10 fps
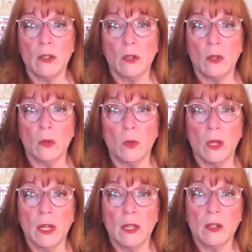to
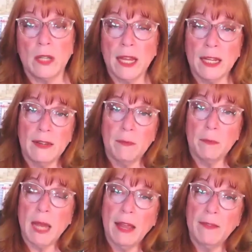take a deep
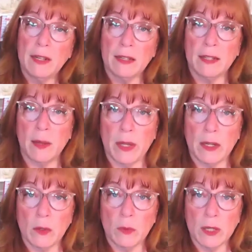dive into
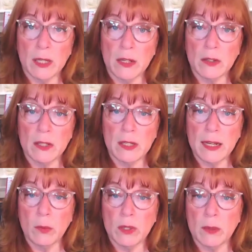something, to really
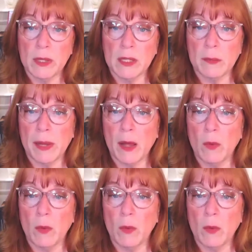understand what something's about.